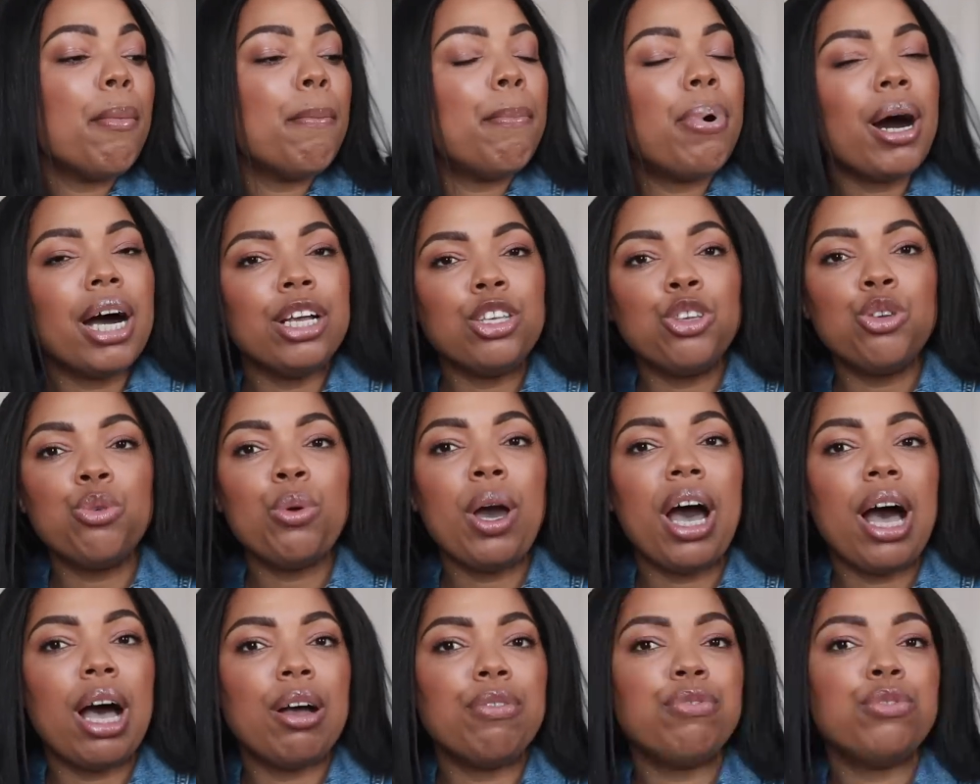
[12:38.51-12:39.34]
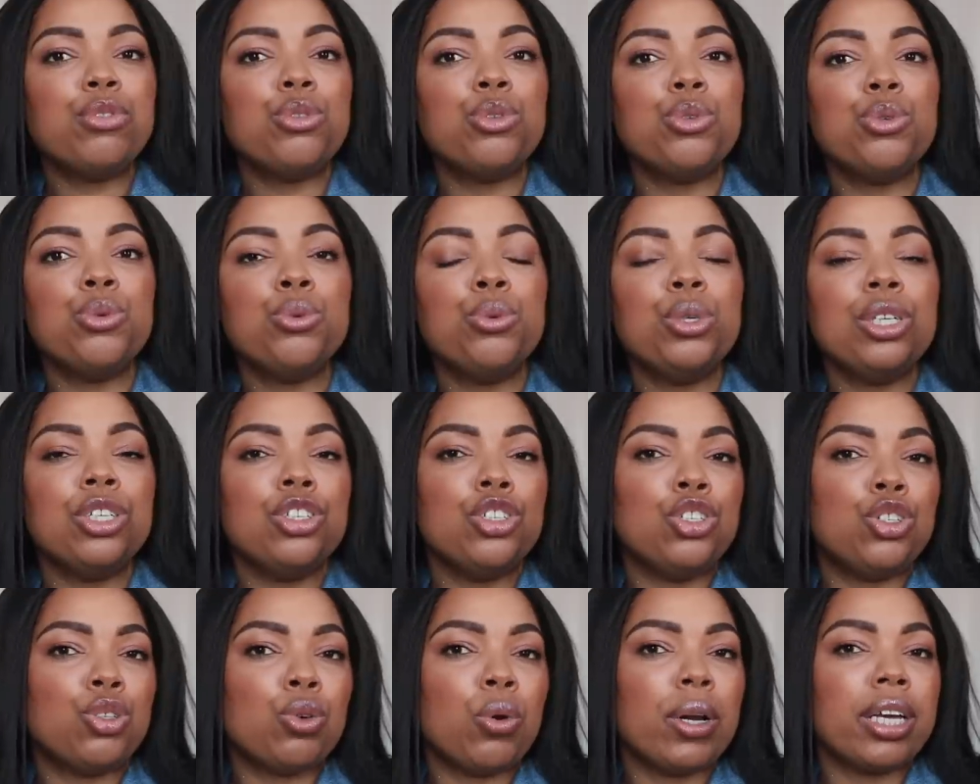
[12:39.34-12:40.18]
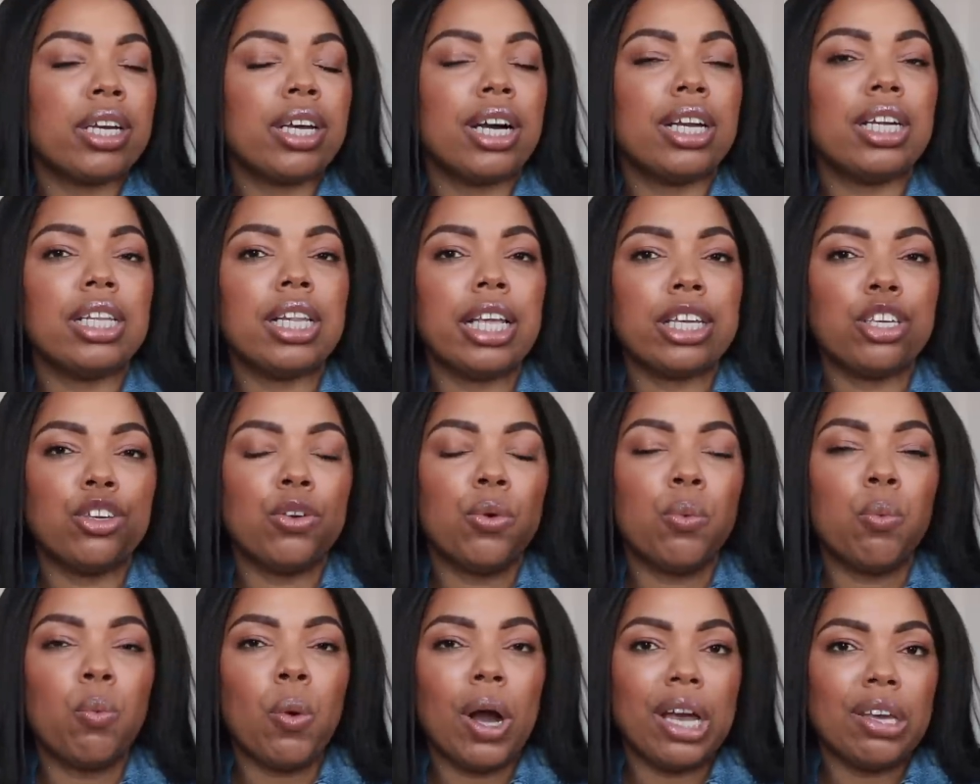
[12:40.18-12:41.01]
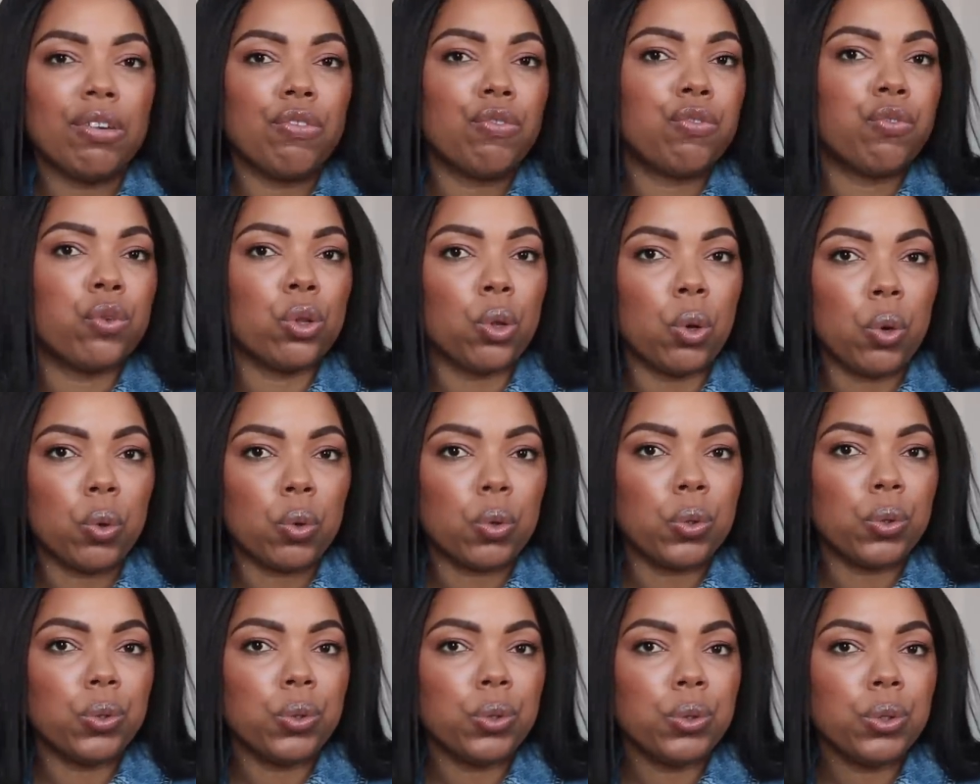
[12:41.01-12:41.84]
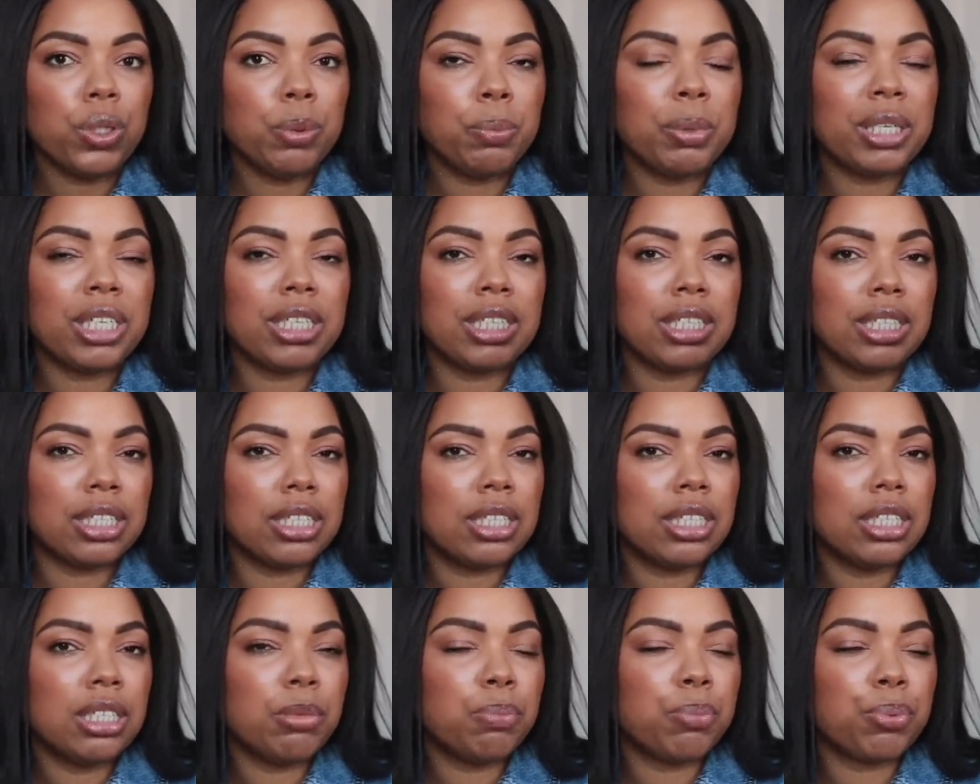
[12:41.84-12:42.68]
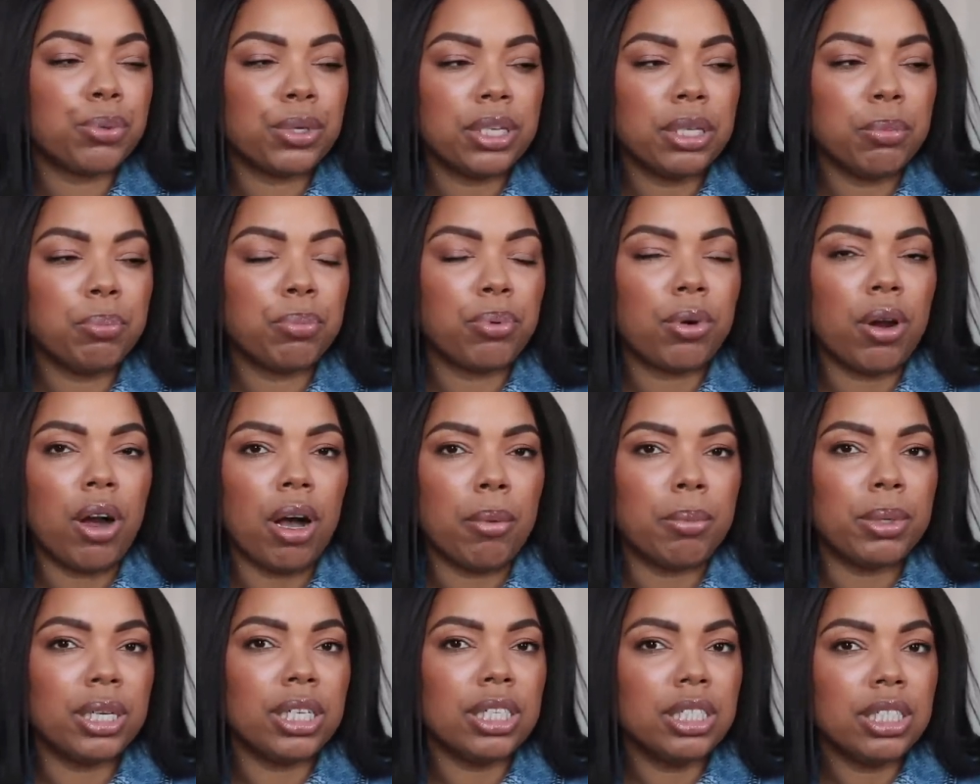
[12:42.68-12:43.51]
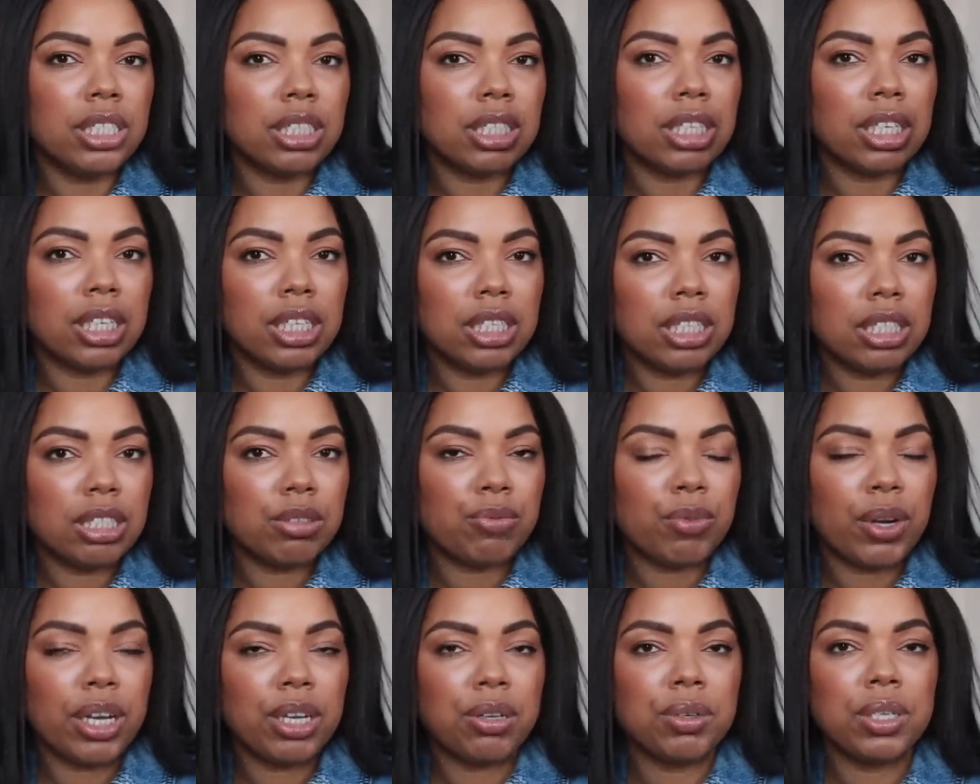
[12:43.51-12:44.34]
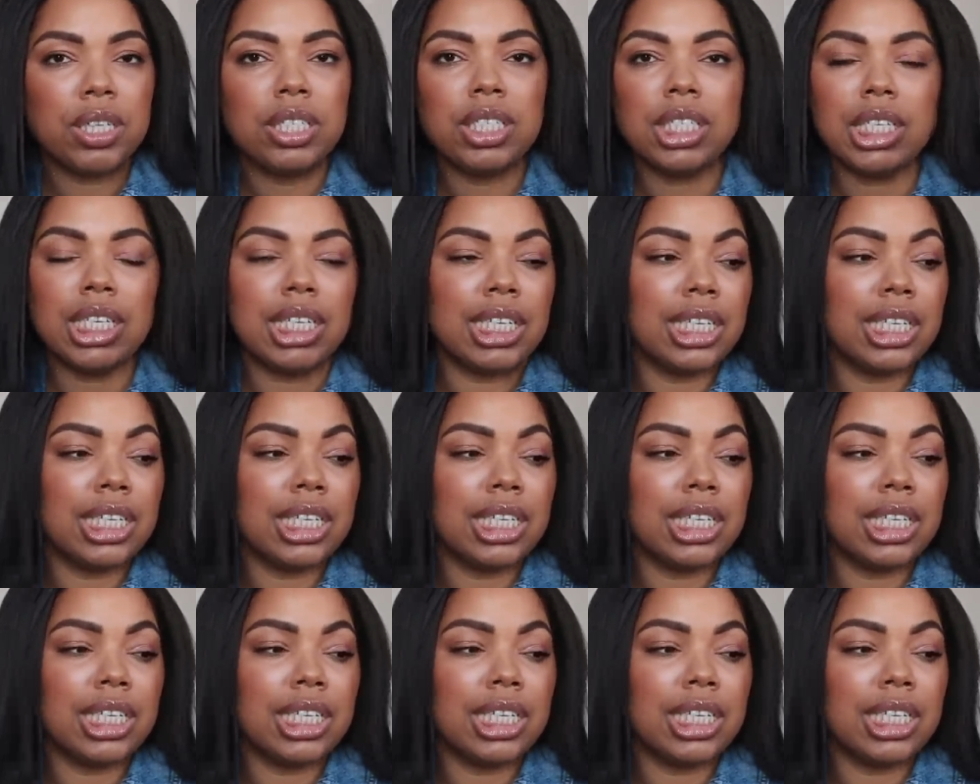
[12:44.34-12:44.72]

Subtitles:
but you have to enjoy kind of like your white florals, because this is pretty prominent in this fragrance.